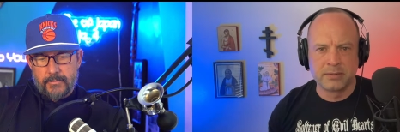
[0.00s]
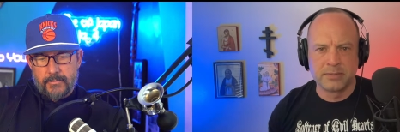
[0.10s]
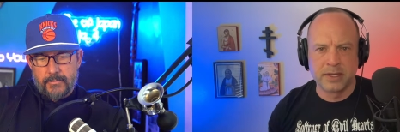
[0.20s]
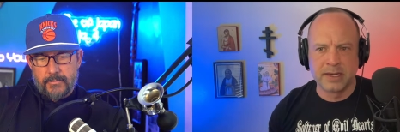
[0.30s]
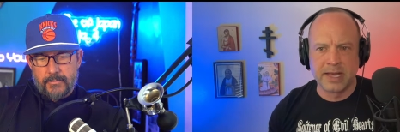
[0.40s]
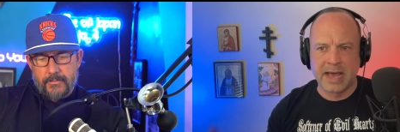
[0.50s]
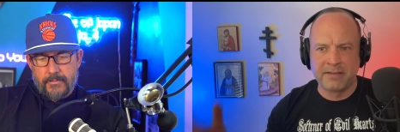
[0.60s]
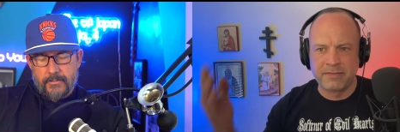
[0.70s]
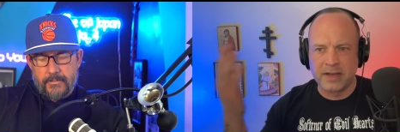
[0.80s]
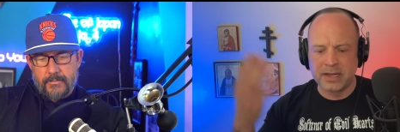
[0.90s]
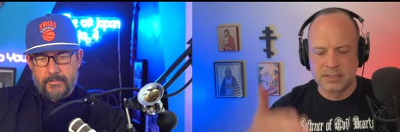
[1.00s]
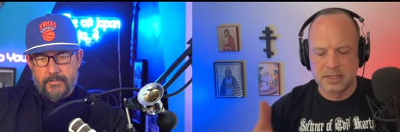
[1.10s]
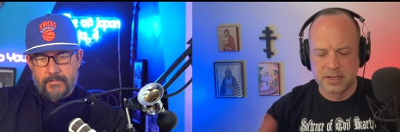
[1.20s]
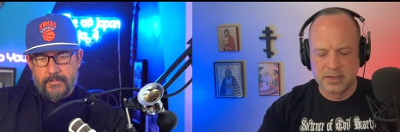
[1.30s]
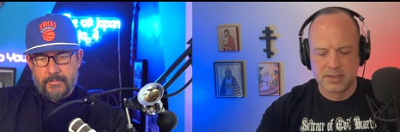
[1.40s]
Speaker 1: and and
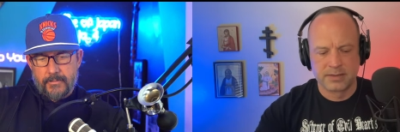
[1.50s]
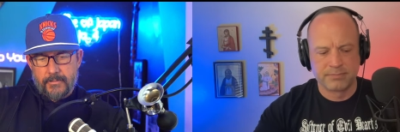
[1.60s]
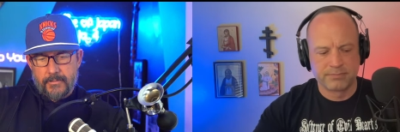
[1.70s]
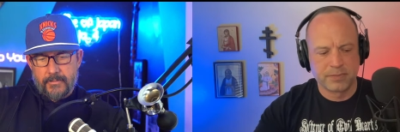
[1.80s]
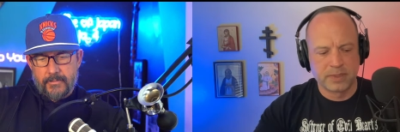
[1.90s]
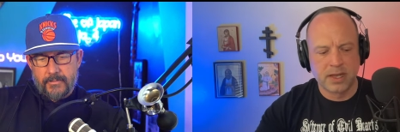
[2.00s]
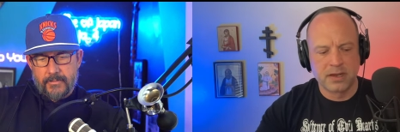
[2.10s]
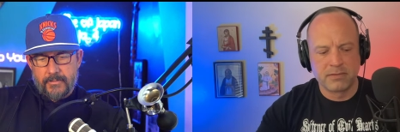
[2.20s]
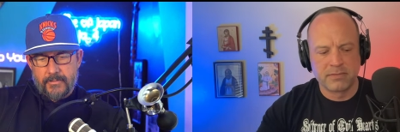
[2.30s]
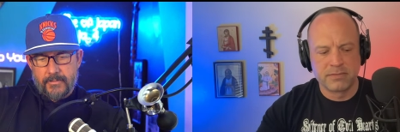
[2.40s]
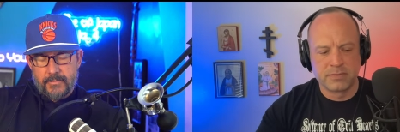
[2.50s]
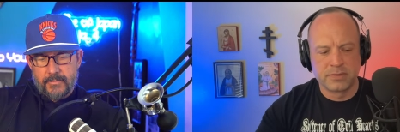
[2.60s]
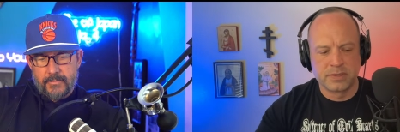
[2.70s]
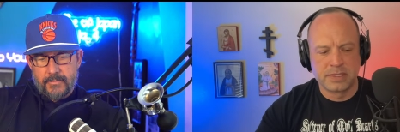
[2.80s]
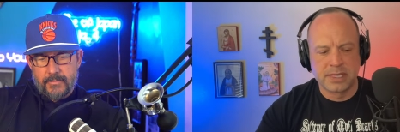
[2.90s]
affect kind of
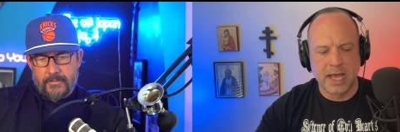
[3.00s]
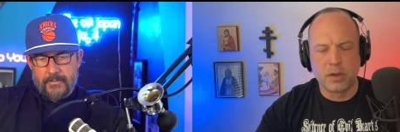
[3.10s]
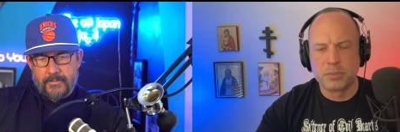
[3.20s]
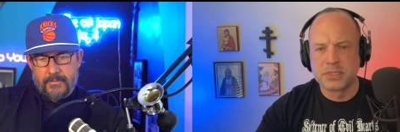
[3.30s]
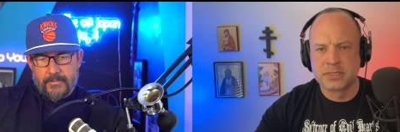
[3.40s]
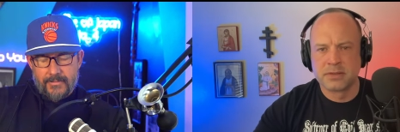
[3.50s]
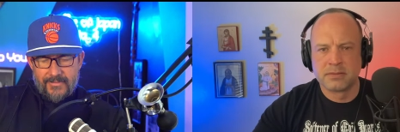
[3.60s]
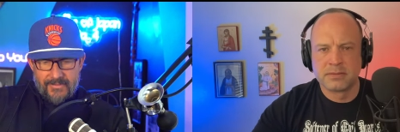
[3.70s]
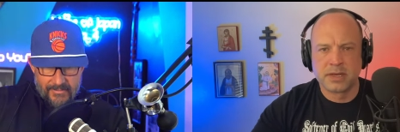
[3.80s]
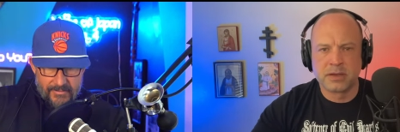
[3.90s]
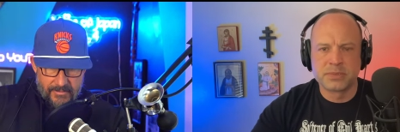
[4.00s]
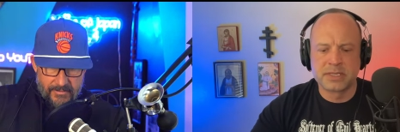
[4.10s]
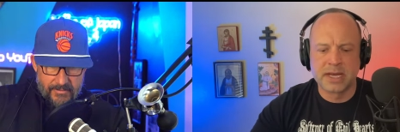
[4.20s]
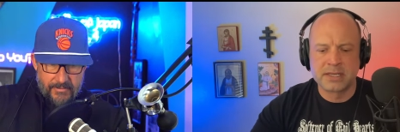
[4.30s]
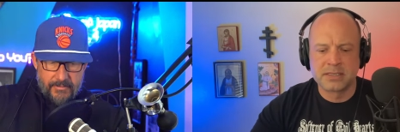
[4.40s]
helps
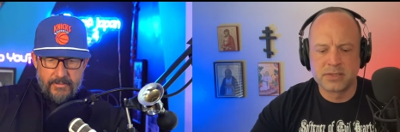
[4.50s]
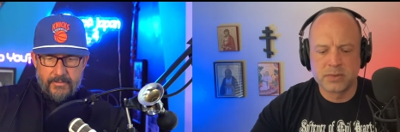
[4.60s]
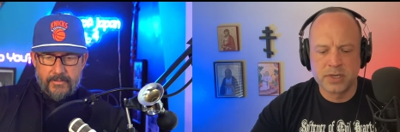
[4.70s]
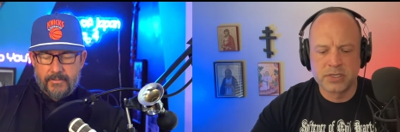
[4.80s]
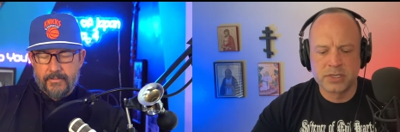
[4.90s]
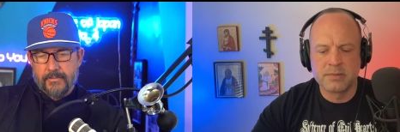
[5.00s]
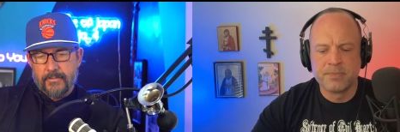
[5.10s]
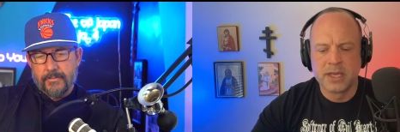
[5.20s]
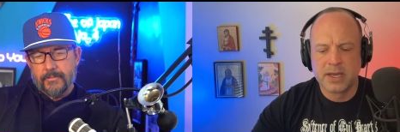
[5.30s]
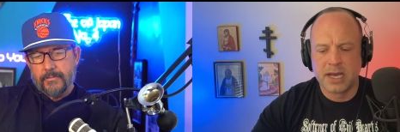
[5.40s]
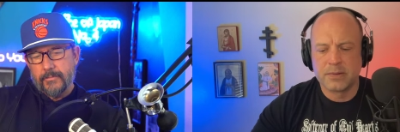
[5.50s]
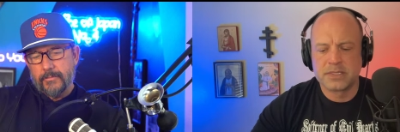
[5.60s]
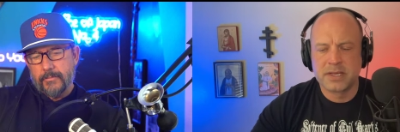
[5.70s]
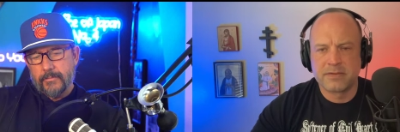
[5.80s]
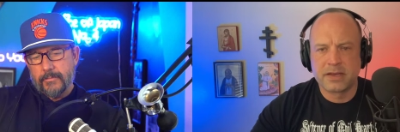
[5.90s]
helps that mm-hmm. situation. I
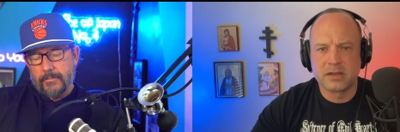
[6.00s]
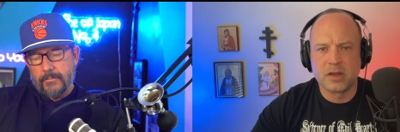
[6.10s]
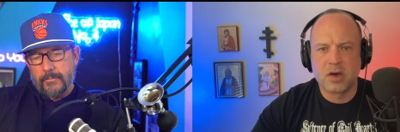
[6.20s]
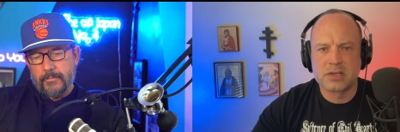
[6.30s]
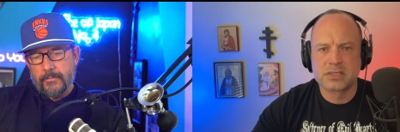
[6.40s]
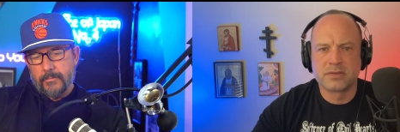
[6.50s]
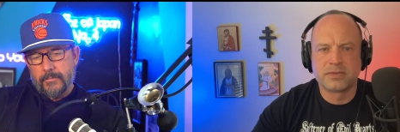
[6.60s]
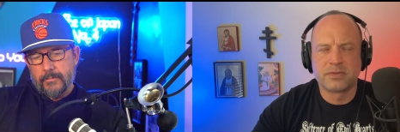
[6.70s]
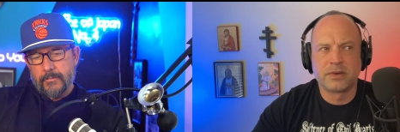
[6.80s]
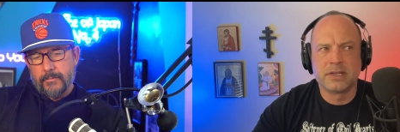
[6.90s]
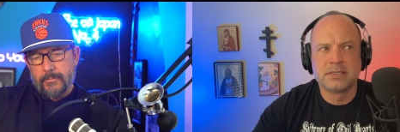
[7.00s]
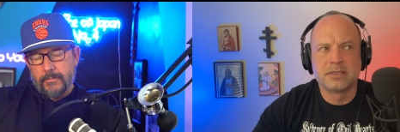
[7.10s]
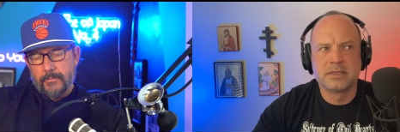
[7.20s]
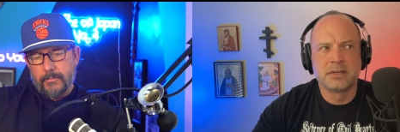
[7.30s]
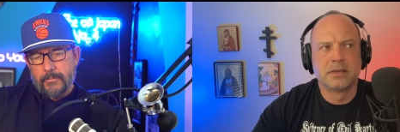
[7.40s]
would say if I lost
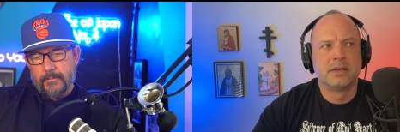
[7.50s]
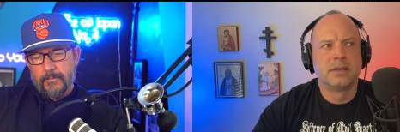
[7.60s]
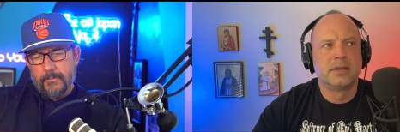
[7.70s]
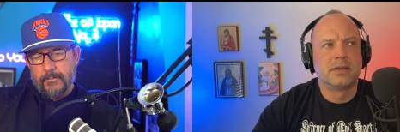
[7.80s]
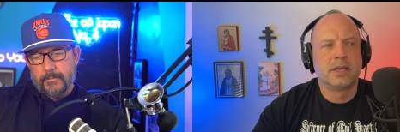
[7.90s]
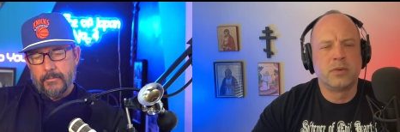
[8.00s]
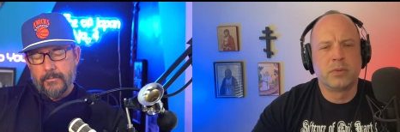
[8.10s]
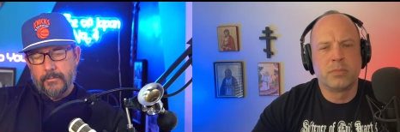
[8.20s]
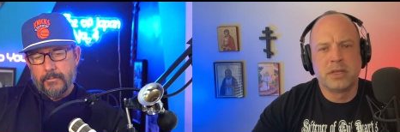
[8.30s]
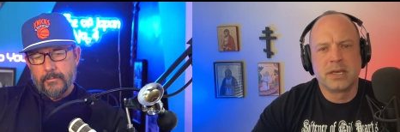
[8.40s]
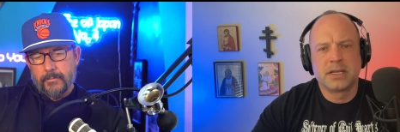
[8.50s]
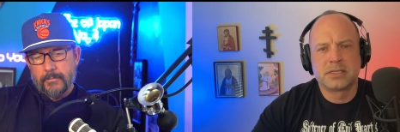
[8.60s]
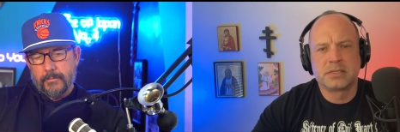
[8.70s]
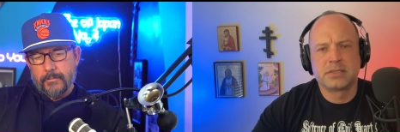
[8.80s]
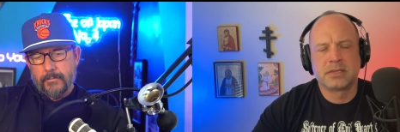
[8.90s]
friends, it would be that
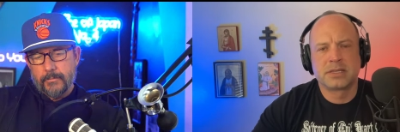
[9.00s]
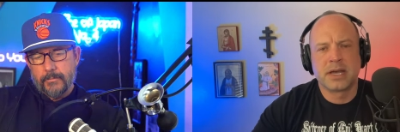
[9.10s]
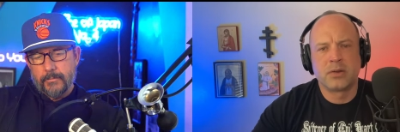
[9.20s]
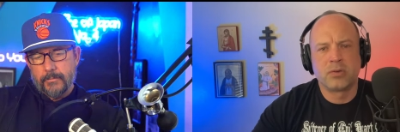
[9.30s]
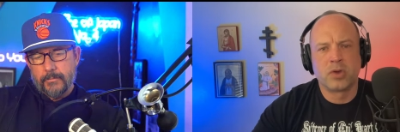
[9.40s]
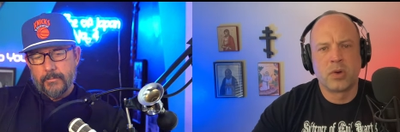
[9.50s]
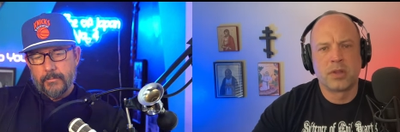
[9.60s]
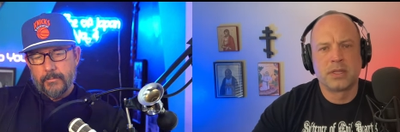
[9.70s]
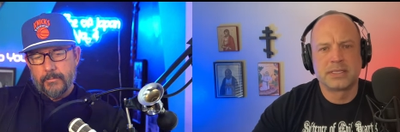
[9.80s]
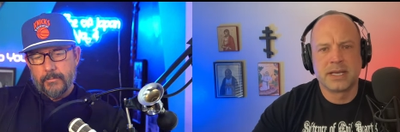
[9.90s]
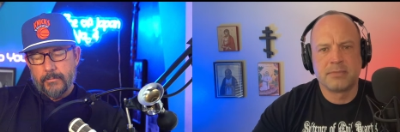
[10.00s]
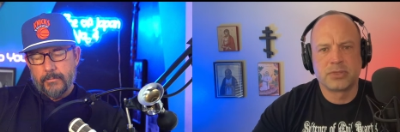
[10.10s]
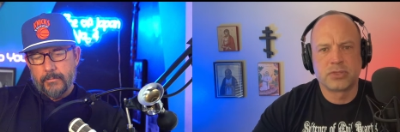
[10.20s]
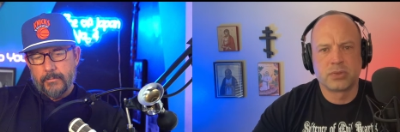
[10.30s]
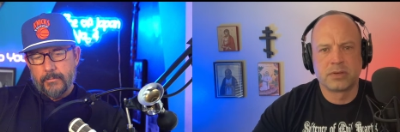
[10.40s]
it's just I don't go to the
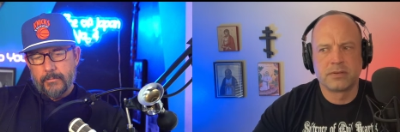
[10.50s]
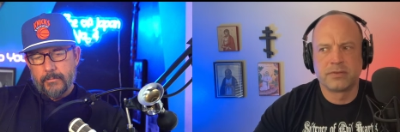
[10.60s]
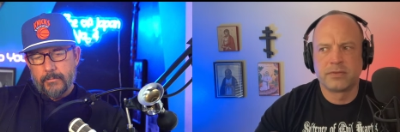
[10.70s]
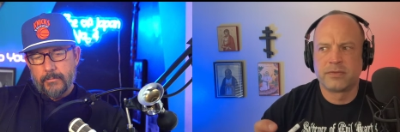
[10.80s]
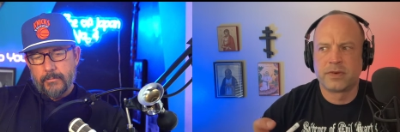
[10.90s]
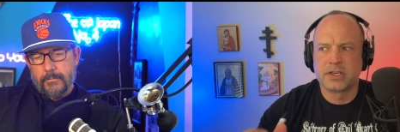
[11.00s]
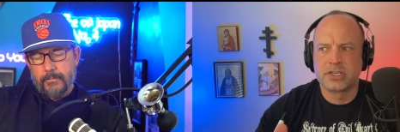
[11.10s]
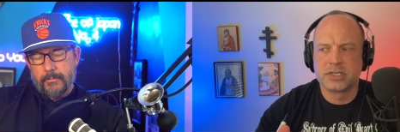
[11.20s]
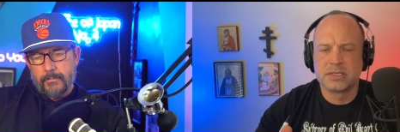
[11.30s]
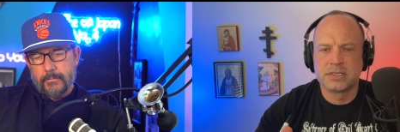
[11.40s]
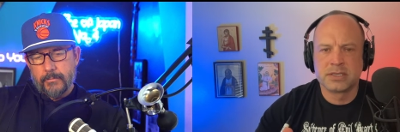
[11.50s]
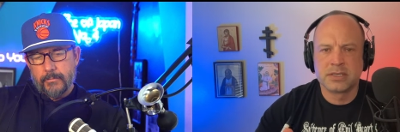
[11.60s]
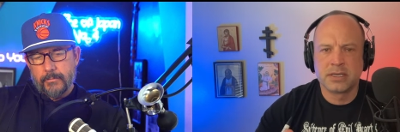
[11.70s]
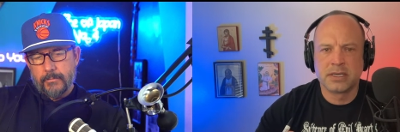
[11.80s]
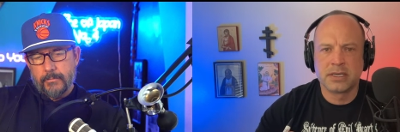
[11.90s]
same sort of functions
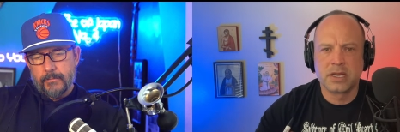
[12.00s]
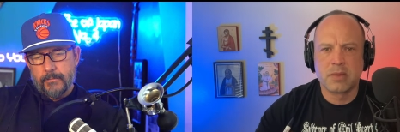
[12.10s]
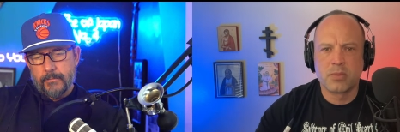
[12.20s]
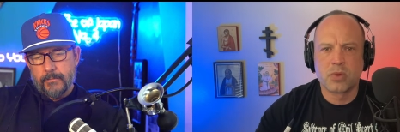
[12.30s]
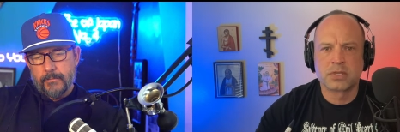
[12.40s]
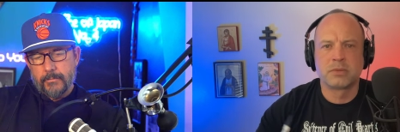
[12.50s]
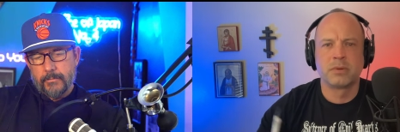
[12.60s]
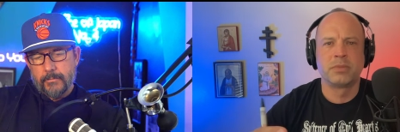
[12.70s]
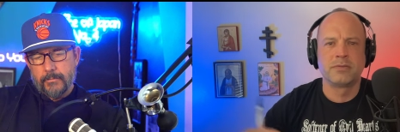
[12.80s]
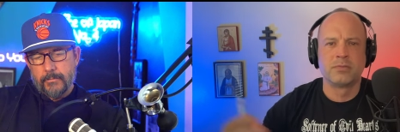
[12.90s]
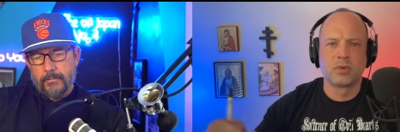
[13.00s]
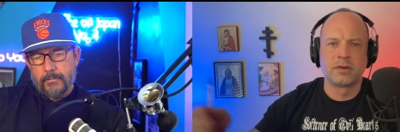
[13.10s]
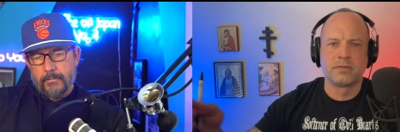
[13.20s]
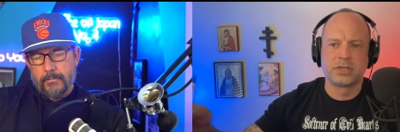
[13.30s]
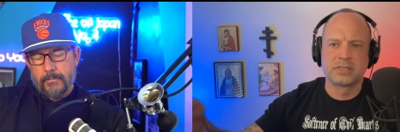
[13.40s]
anymore. So it'd be
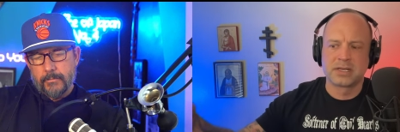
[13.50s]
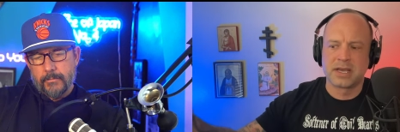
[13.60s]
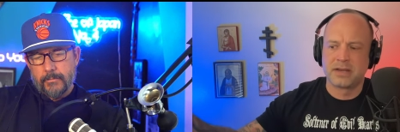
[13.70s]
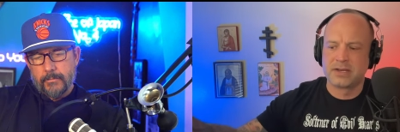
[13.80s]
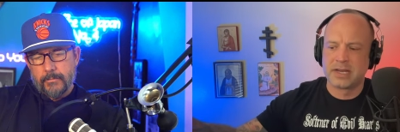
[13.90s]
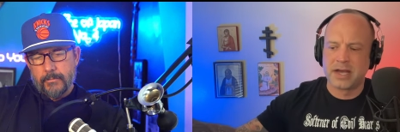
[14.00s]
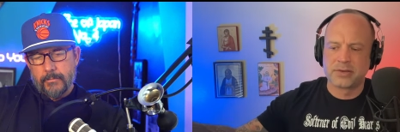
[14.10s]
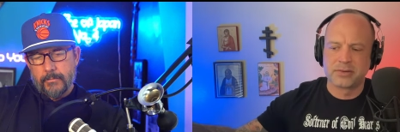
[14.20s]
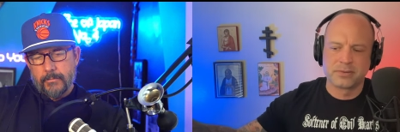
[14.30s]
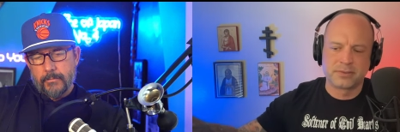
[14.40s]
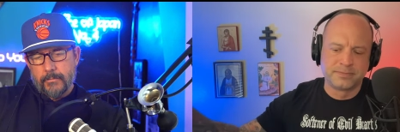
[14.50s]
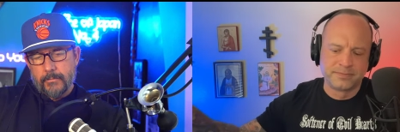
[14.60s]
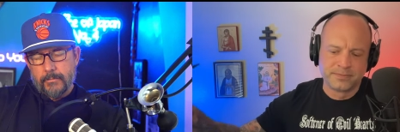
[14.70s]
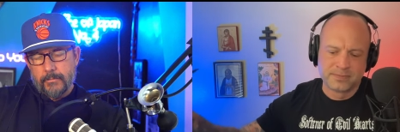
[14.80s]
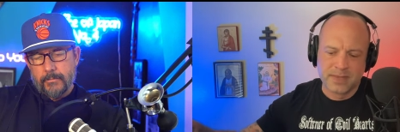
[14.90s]
more of just a kind of a natural,